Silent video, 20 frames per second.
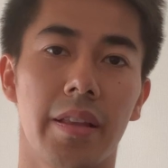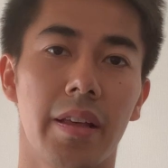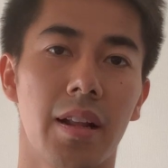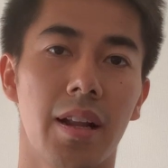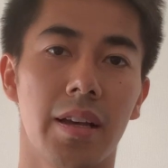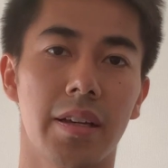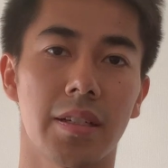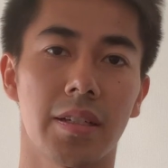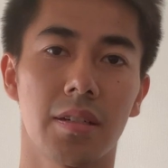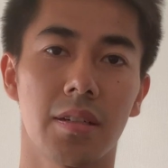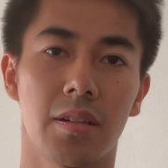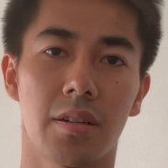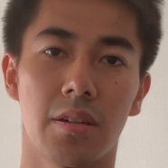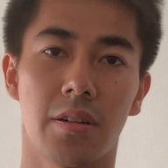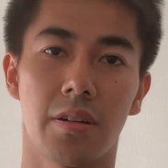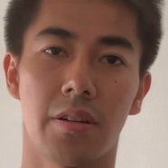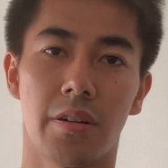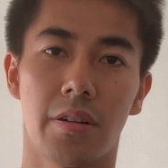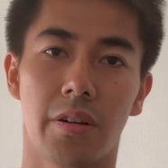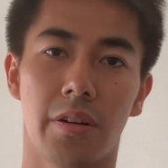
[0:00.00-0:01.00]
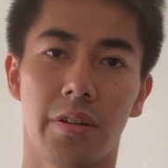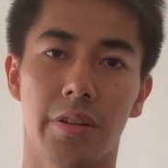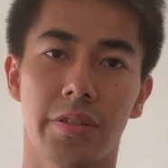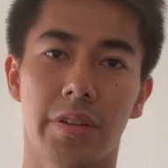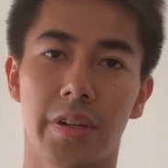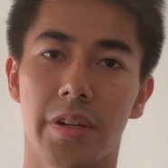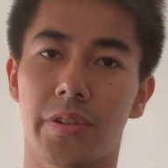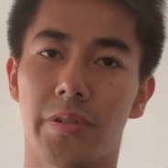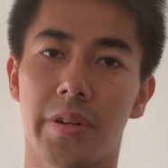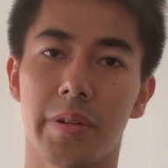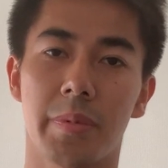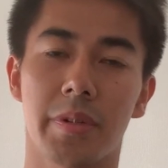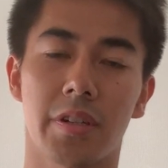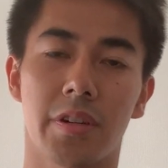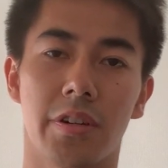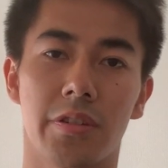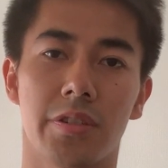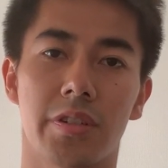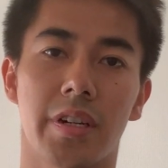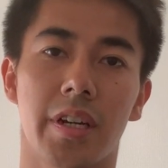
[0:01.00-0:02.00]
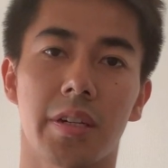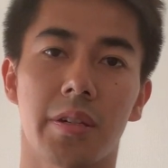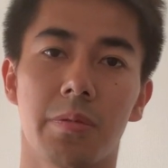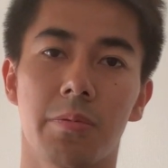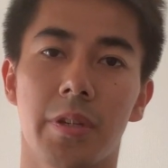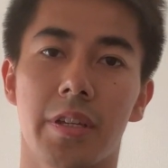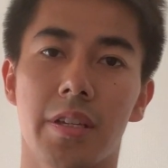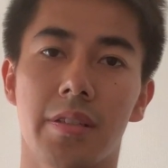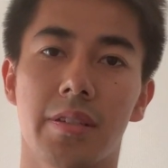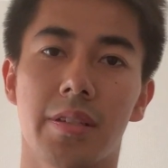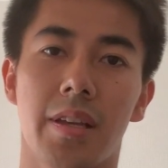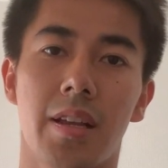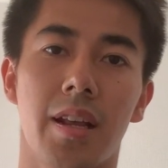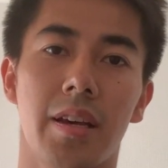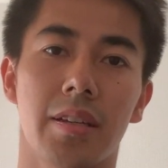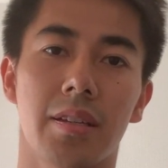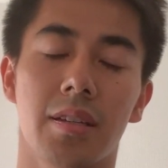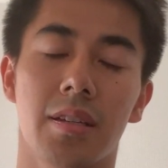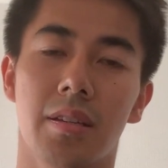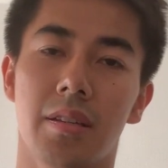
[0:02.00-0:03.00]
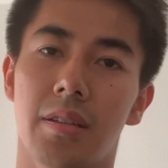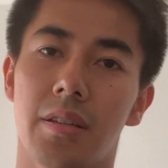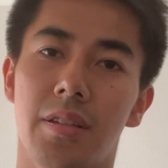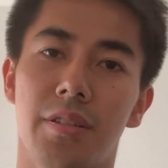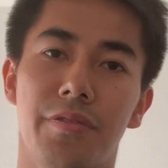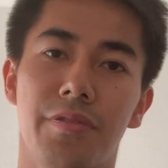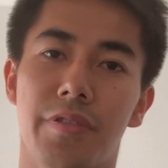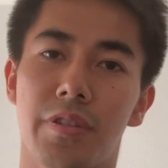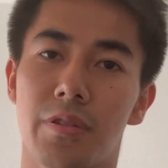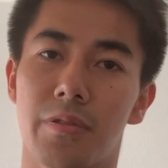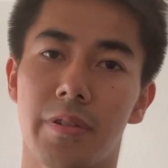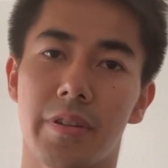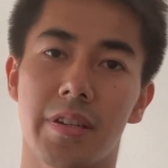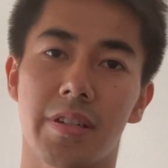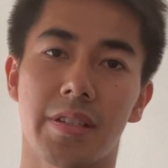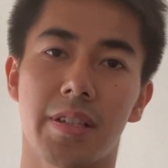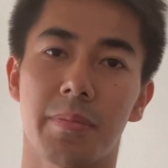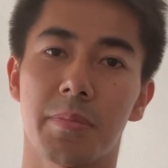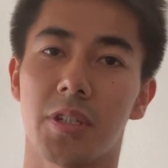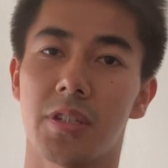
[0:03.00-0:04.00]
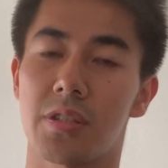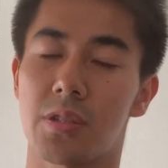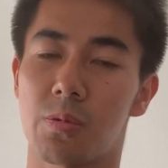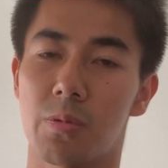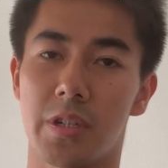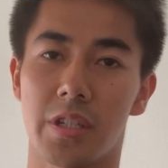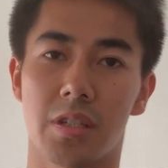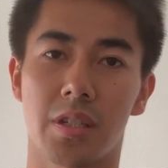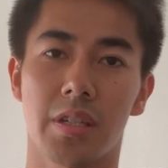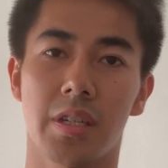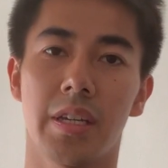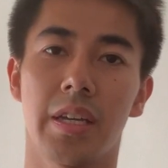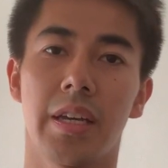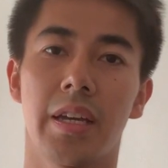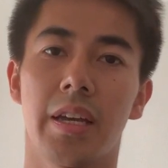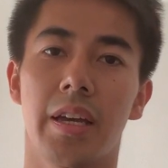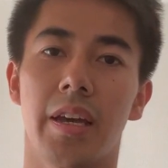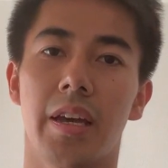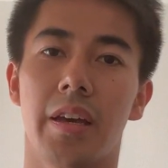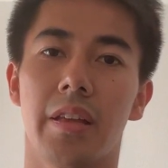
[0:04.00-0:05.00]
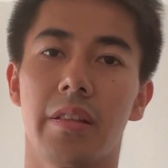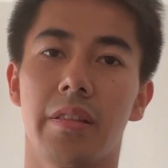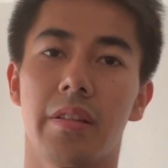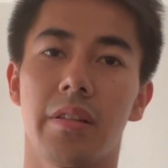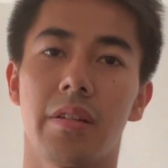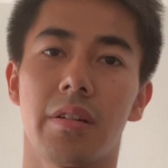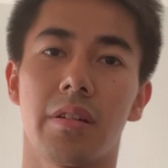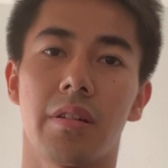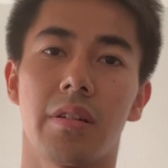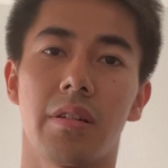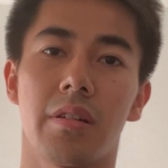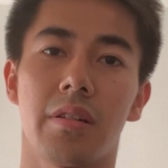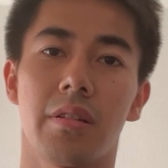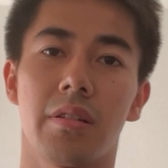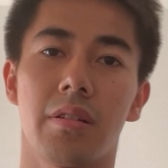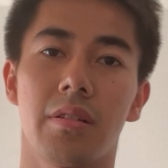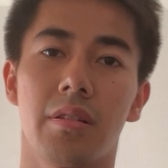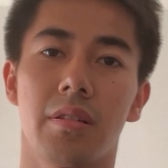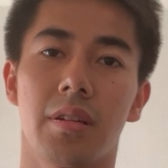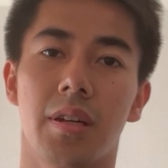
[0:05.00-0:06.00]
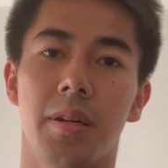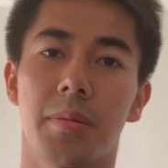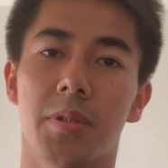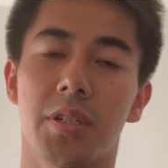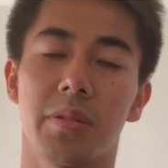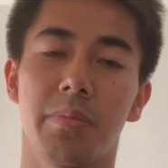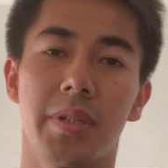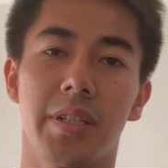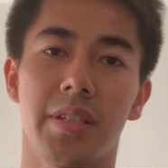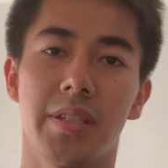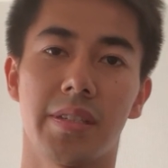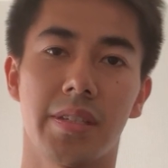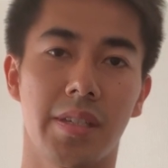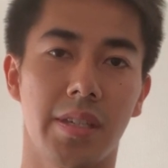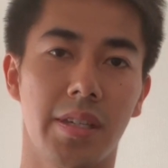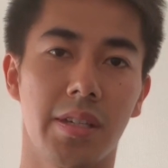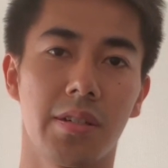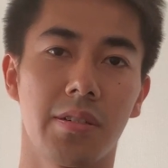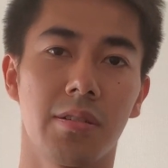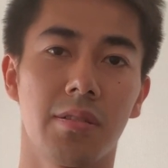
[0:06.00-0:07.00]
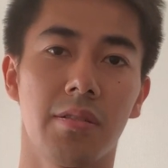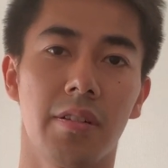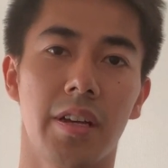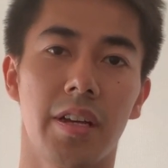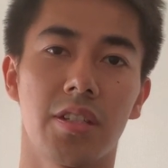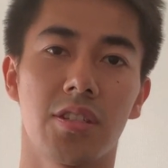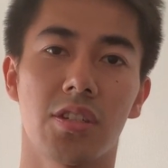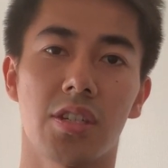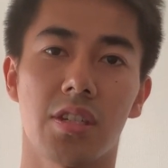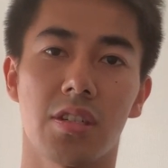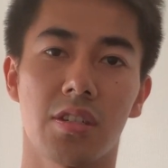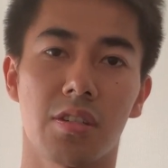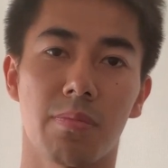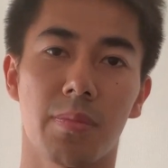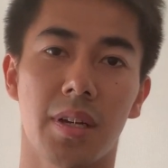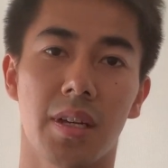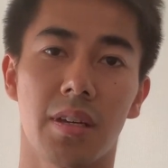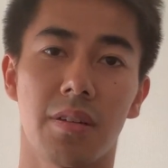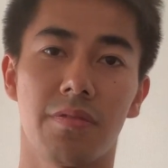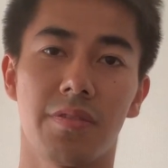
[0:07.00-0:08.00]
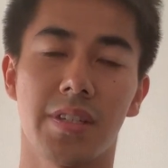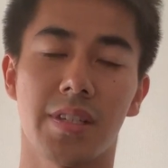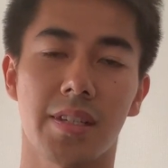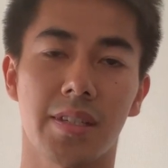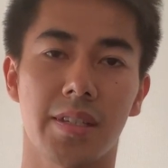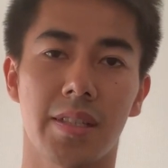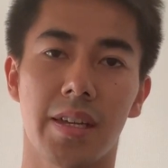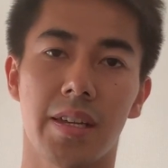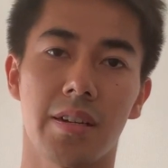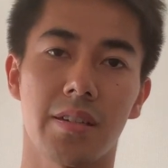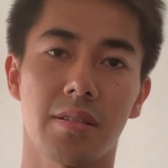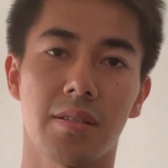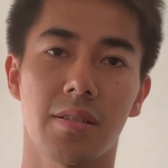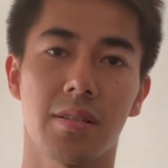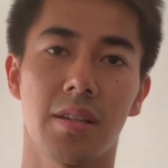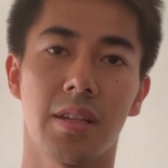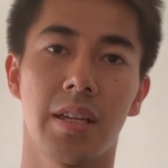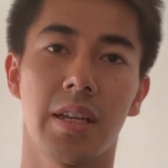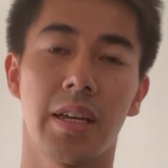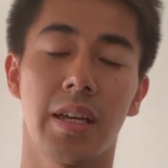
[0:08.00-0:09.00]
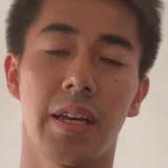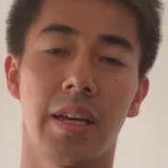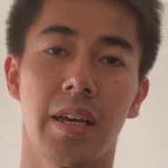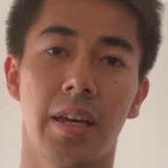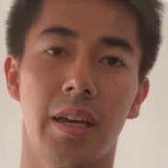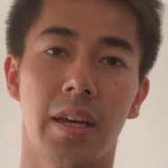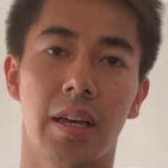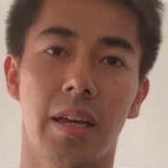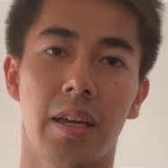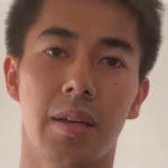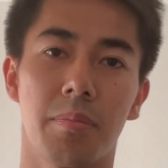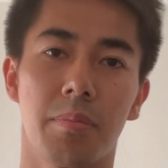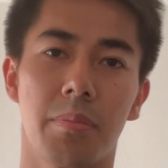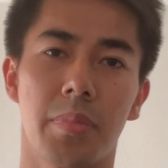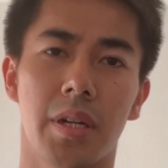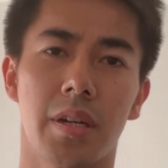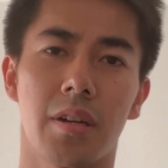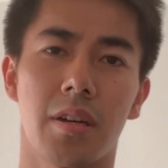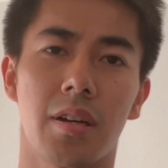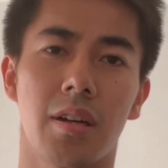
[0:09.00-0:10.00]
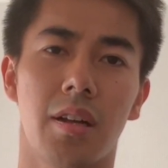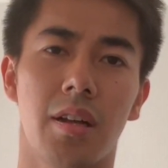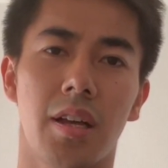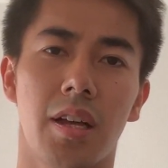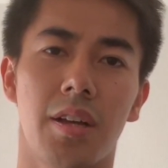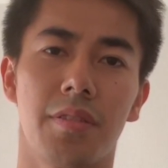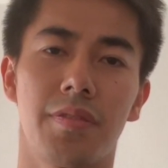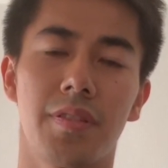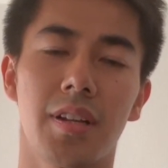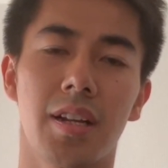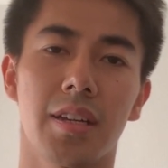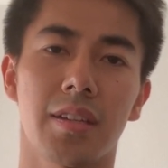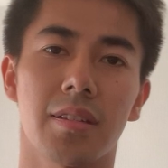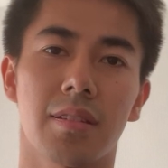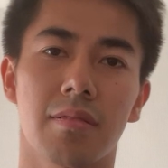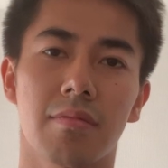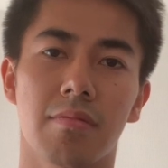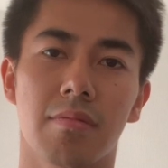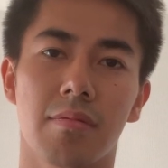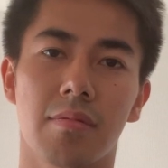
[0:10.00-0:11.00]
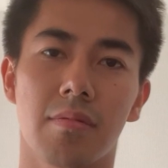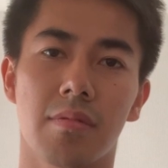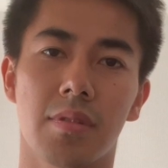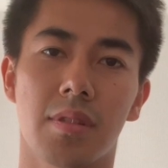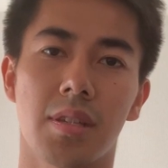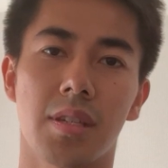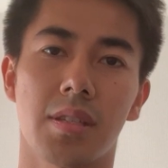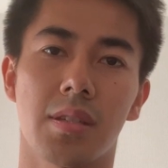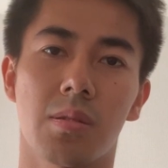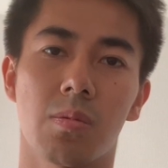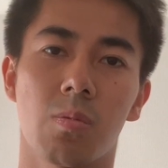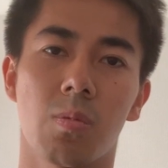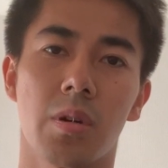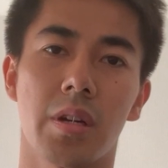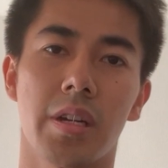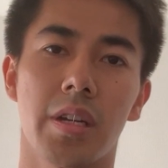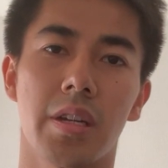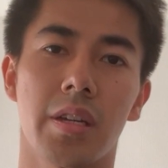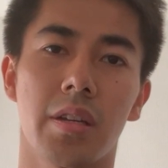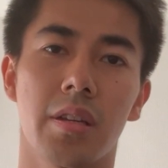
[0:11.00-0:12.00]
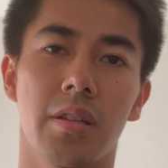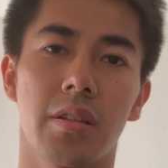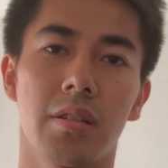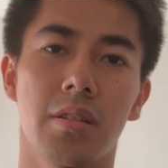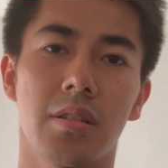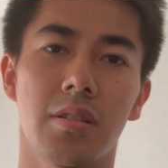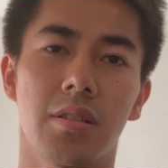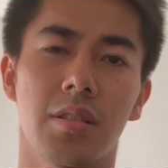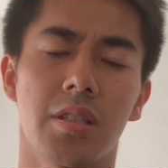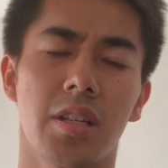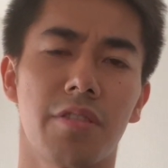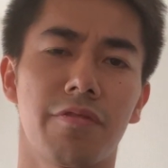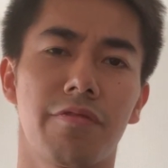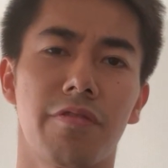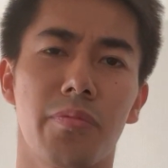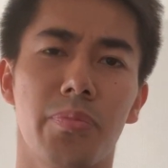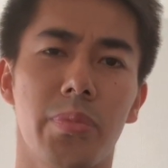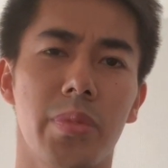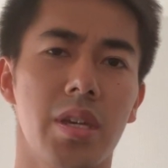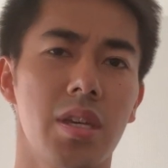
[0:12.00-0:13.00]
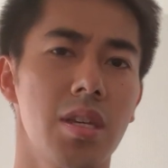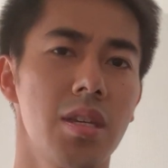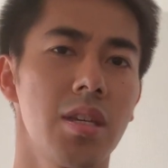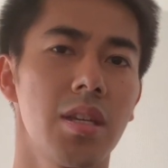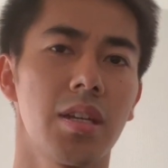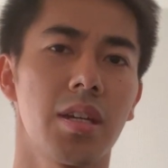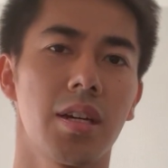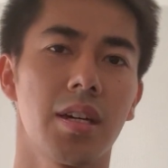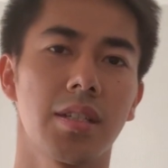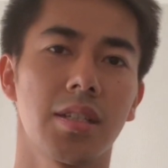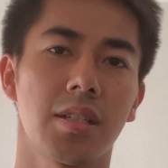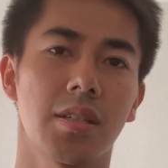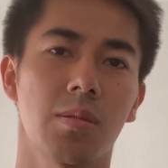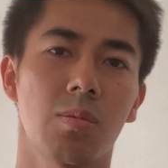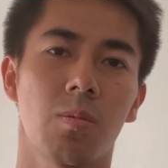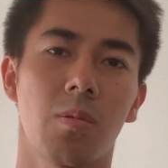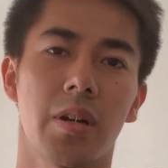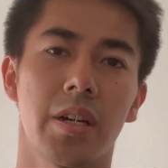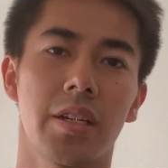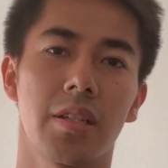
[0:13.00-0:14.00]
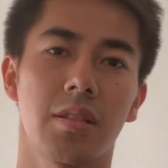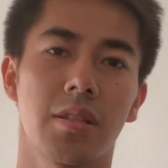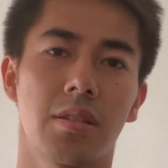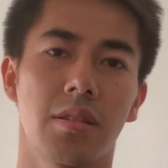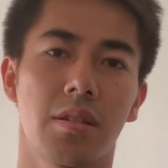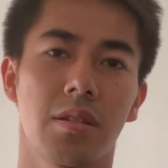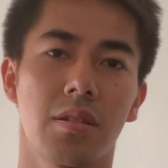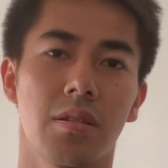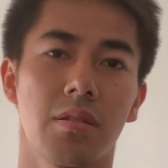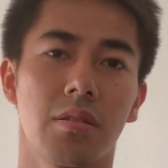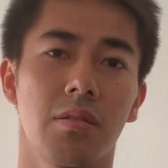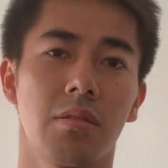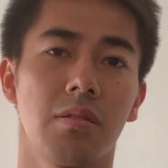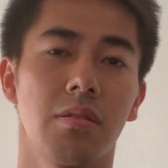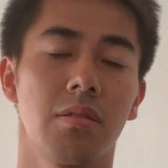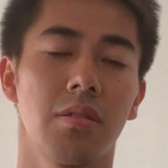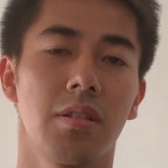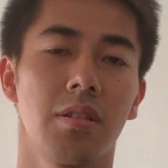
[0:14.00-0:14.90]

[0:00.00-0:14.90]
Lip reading: then like on the agreement contract, we can say like in a few years I'm gonna switch, and I'm gonna be the CEO and change my visa status. But I feel like this way is not for me. I just wanted to